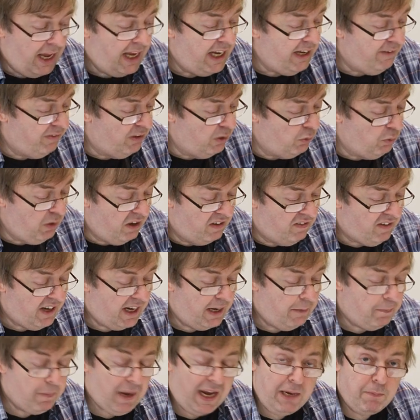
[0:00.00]
Even with
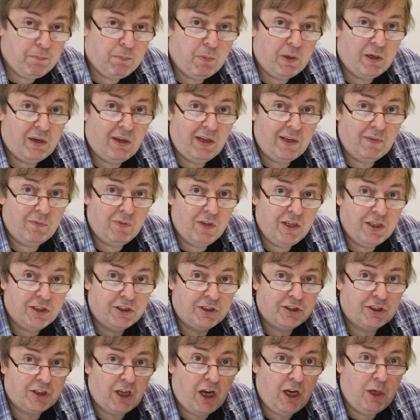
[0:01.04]
a paper like
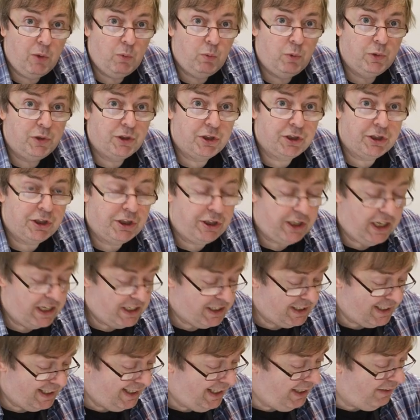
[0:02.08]
this, I would
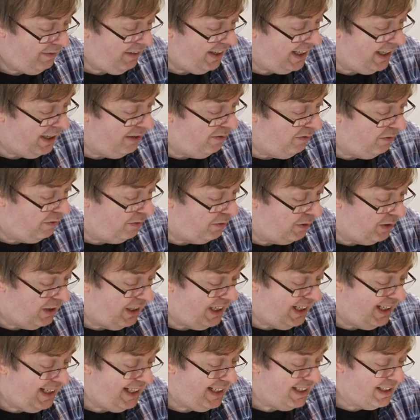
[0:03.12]
suggest leaving it for
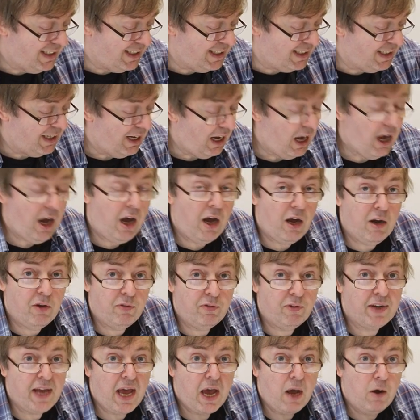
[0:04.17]
at least
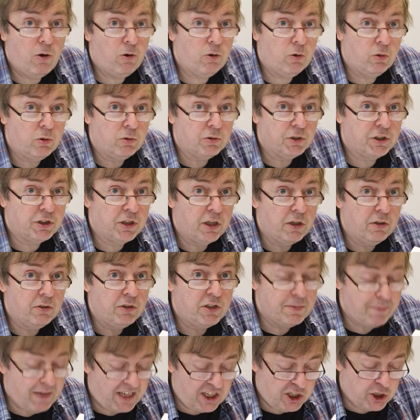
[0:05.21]
half an hour or so
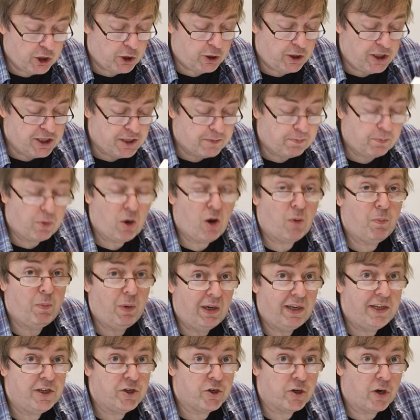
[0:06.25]
to make sure it's
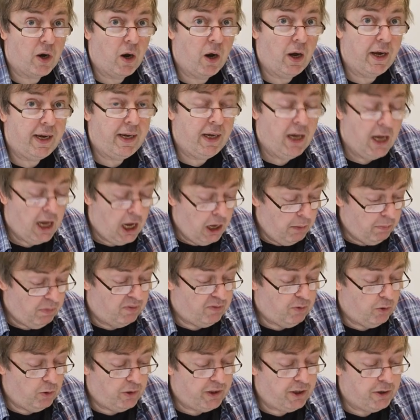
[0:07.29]
properly dry
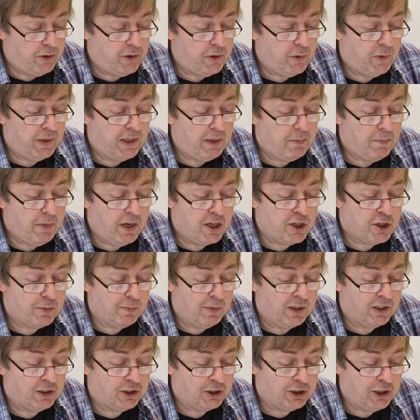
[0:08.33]
before you do any
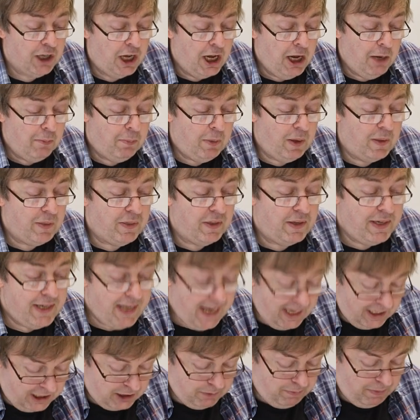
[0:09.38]
measurements. But the
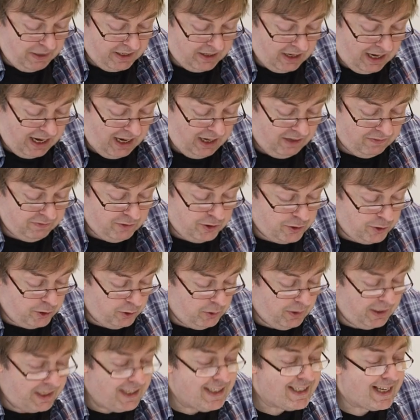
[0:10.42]
next bit I have to
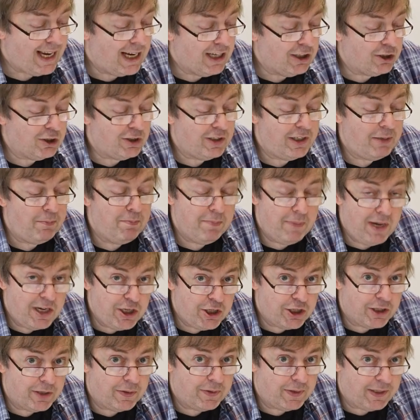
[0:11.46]
do is actually
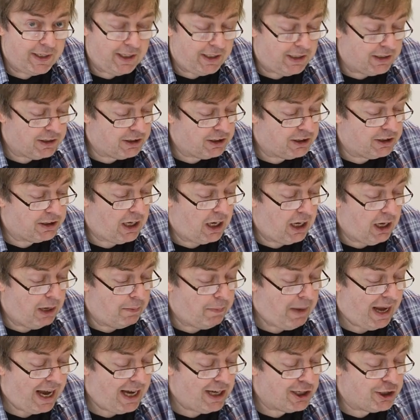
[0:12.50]
measure these
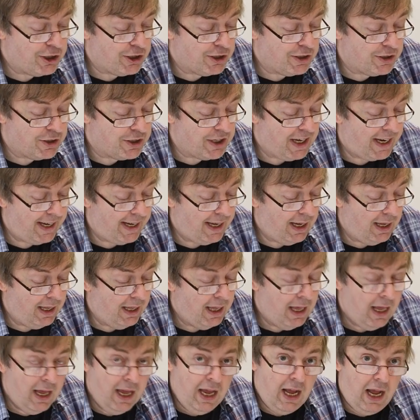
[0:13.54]
patches here,
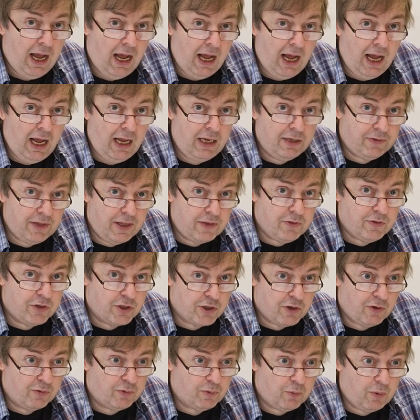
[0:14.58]
and then the
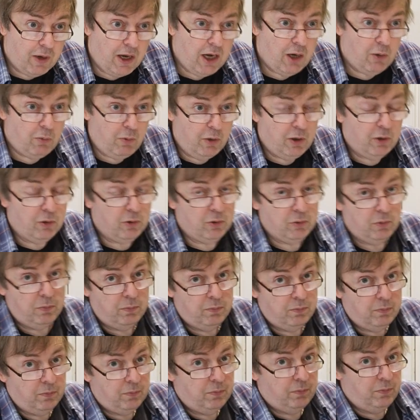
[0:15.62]
software will
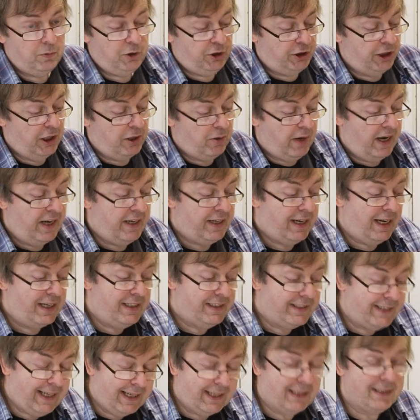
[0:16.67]
generate a
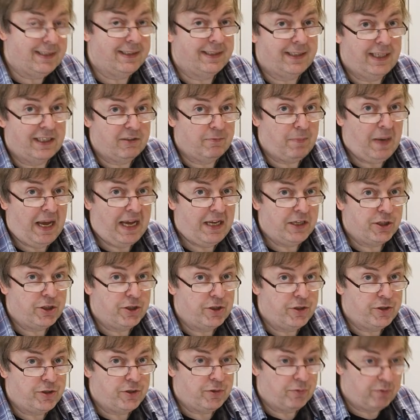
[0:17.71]
second set of
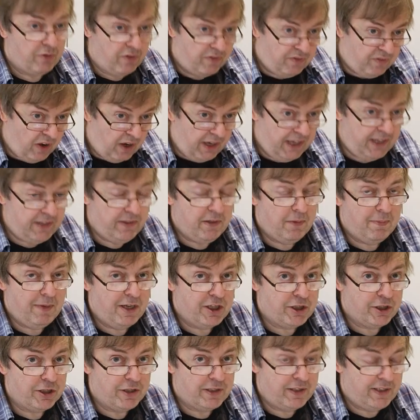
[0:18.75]
patches to refine the
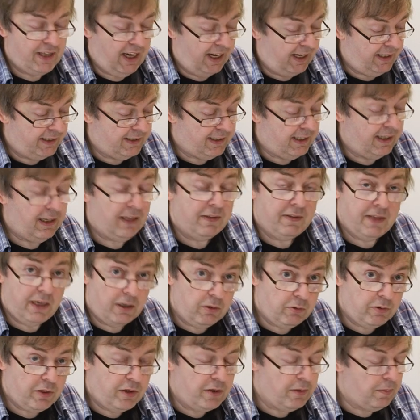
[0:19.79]
measured data, and then
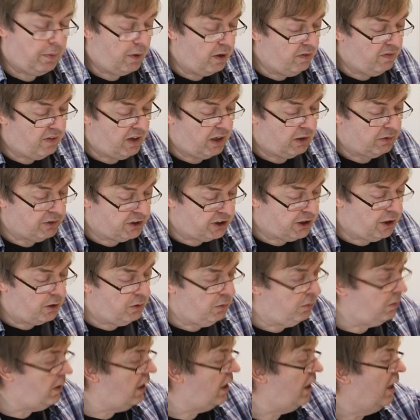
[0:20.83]
I'll do the profile.
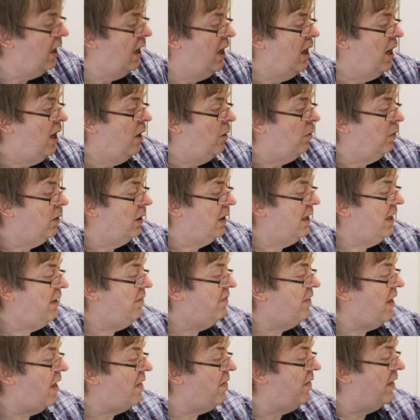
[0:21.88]
So we'll
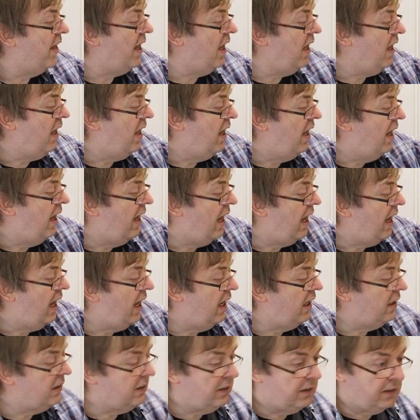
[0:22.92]
leave that there,
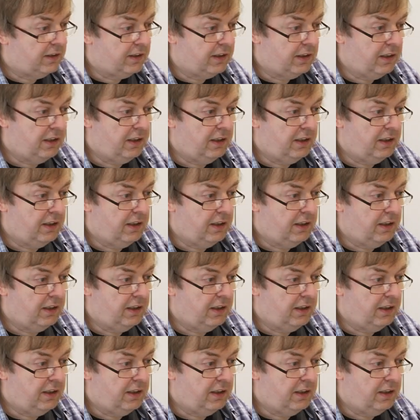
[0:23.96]
and